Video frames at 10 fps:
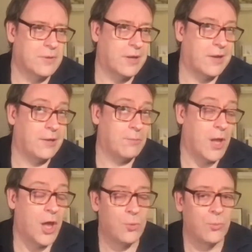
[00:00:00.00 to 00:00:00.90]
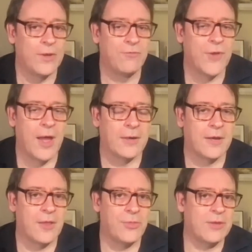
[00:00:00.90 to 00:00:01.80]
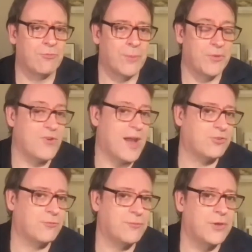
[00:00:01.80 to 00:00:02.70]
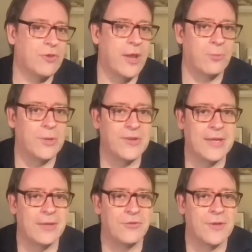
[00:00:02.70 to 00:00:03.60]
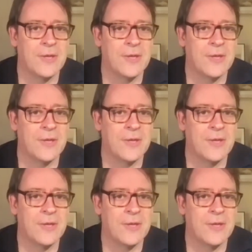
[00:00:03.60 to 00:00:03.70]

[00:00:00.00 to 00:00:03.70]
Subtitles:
I hope we've done. And I think from the reaction feels like we did.